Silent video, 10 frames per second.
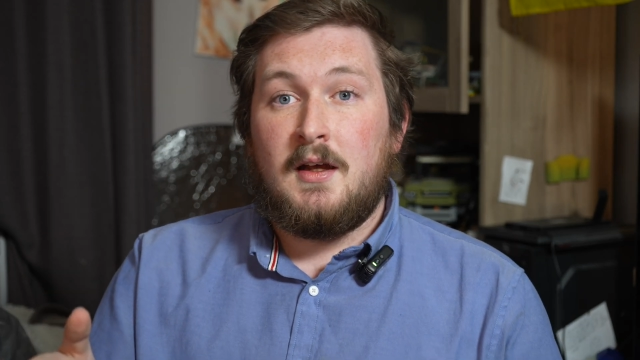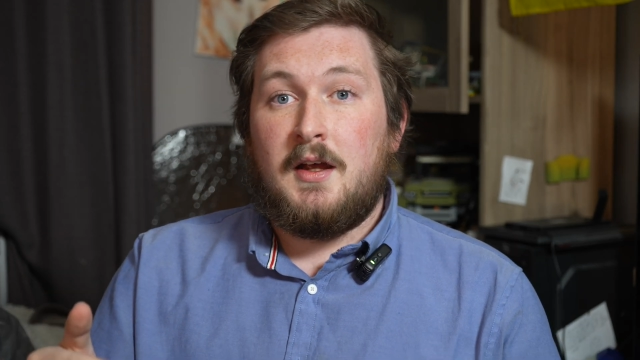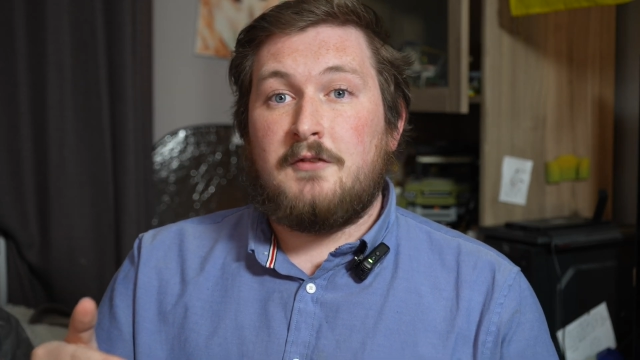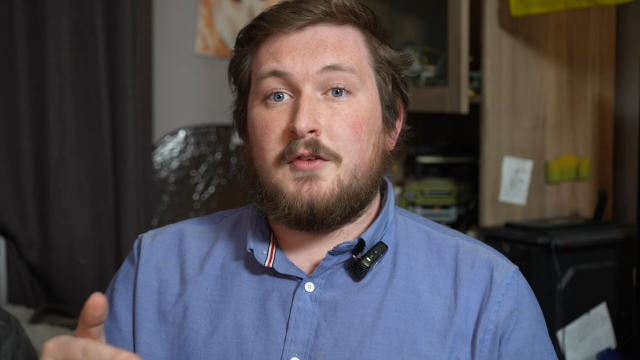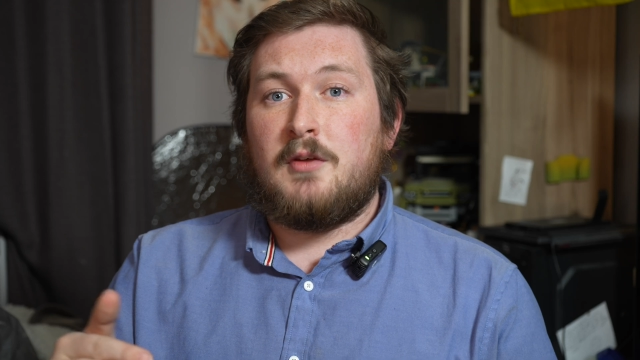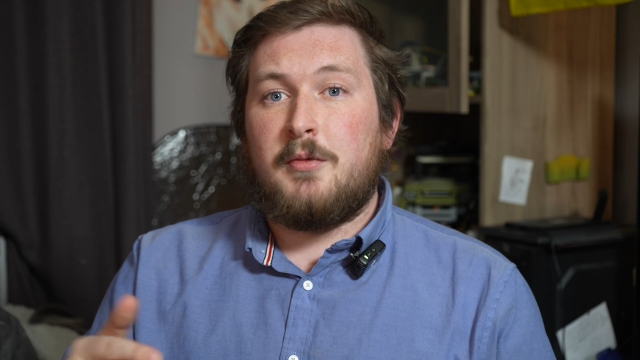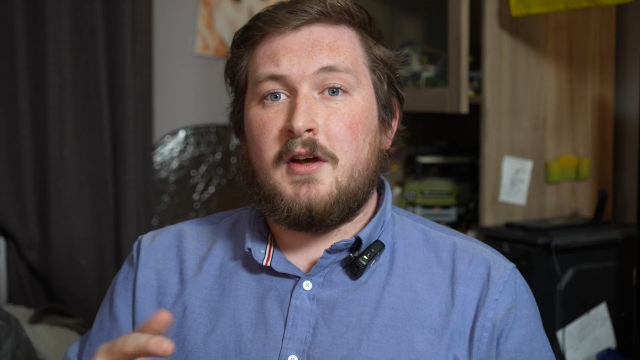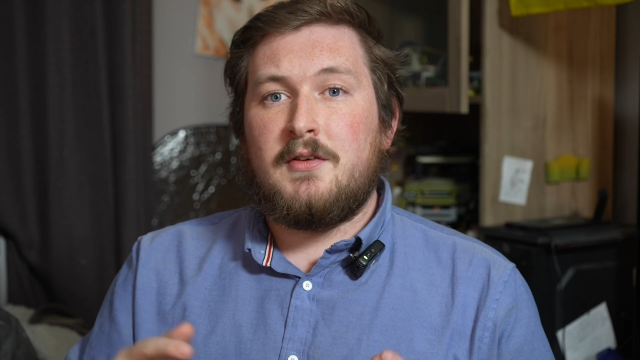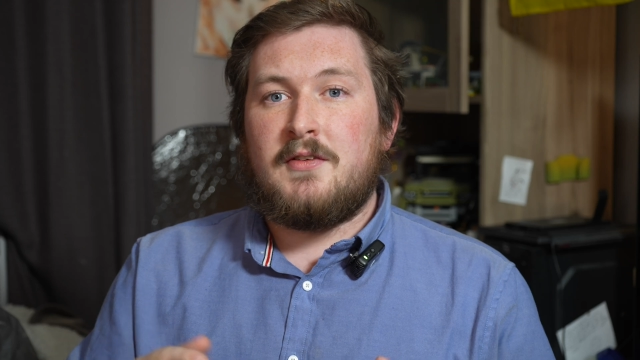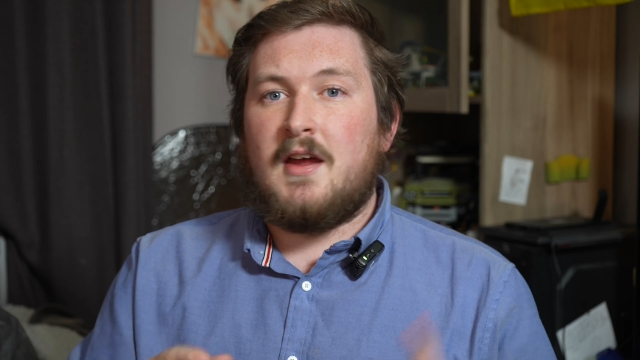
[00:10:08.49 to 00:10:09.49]
And for the
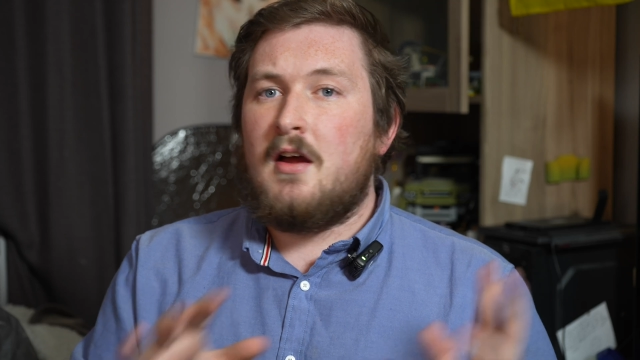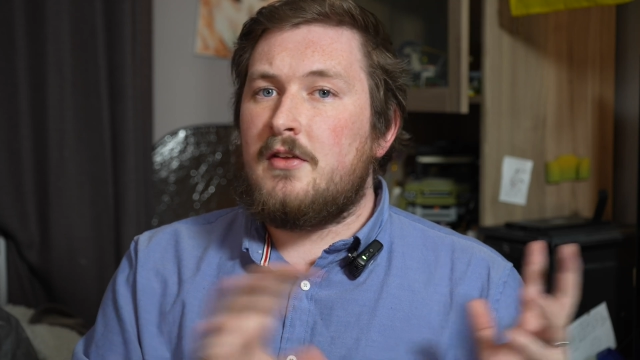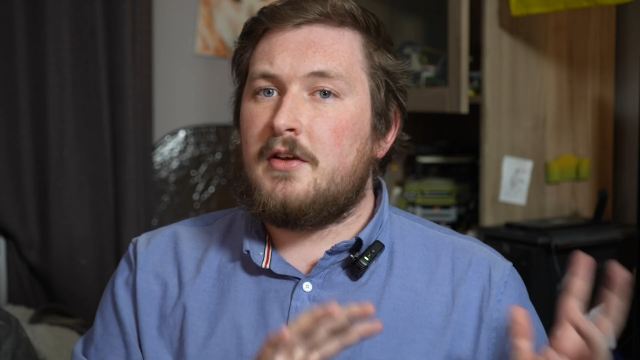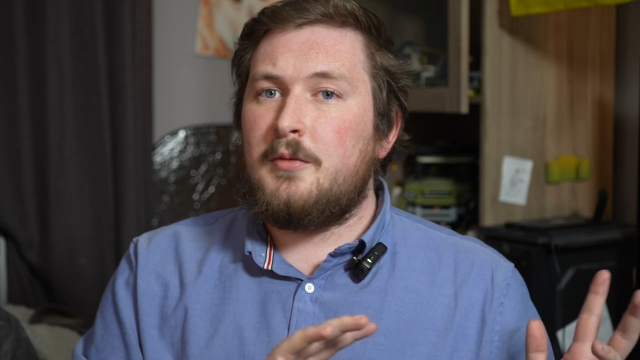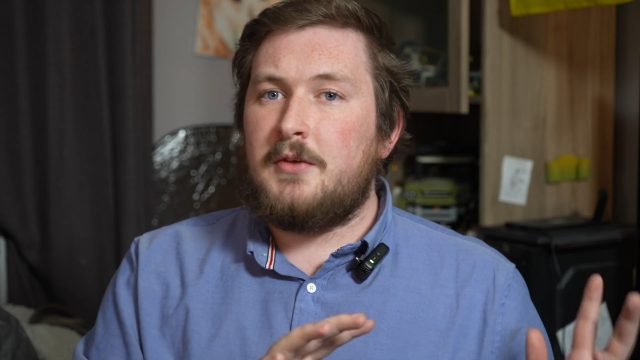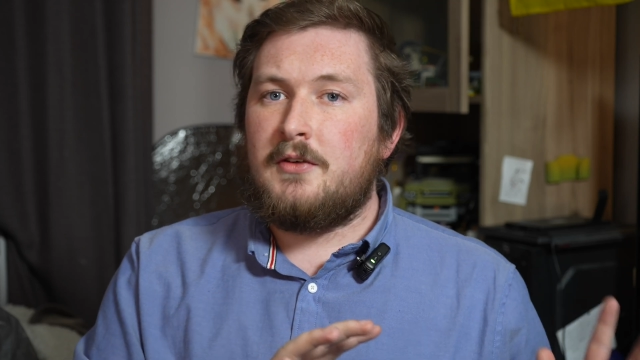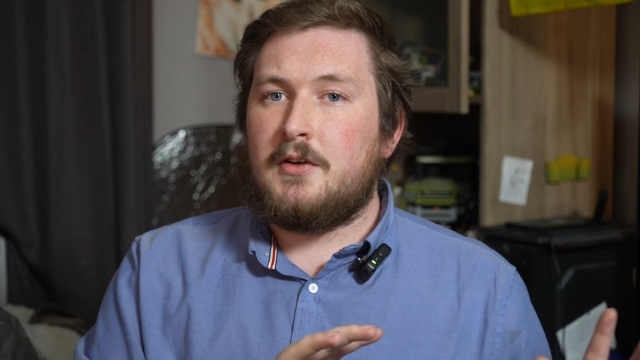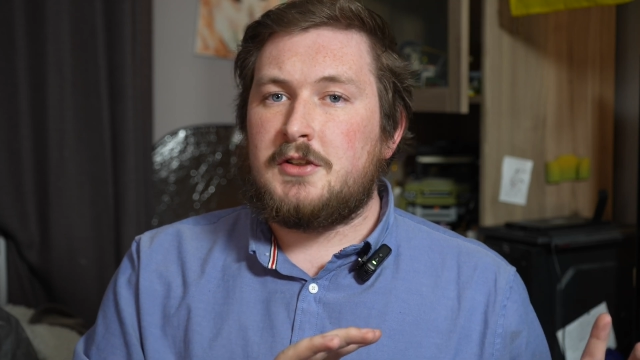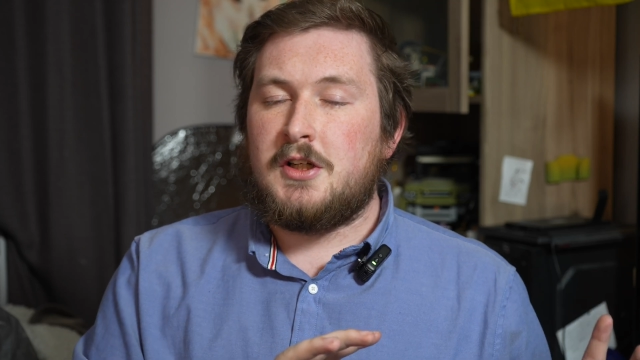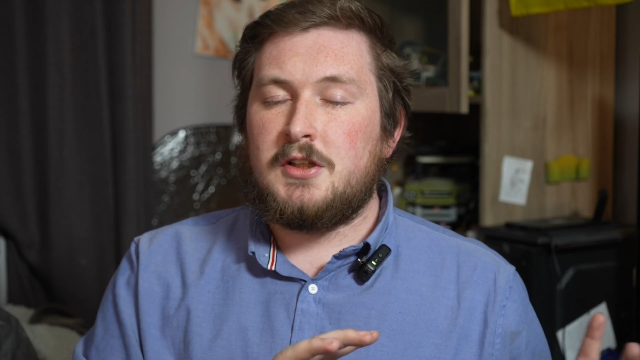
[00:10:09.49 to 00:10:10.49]
prices that other companies are
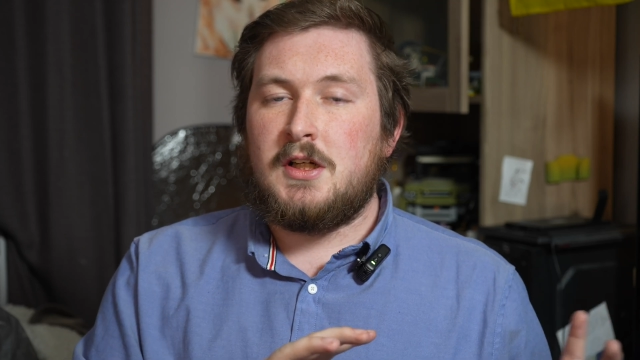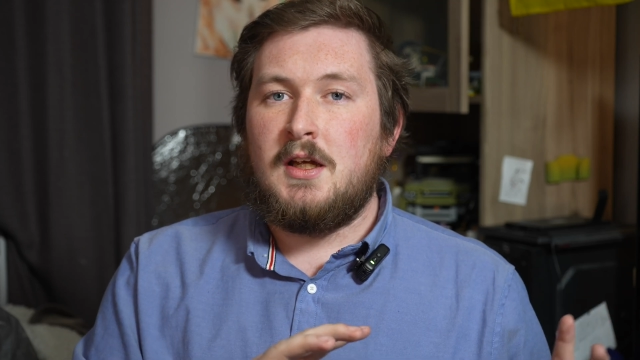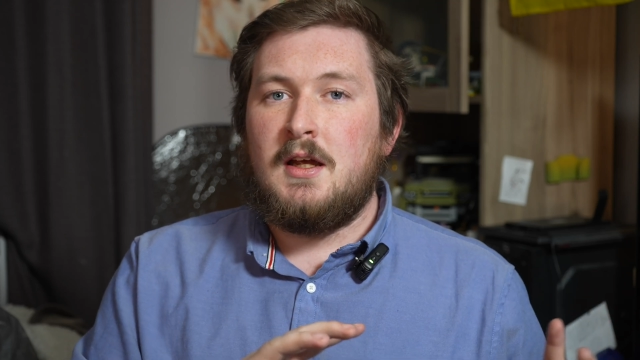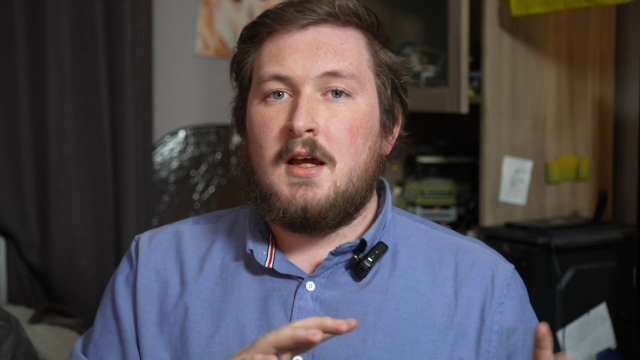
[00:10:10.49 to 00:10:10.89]
charging,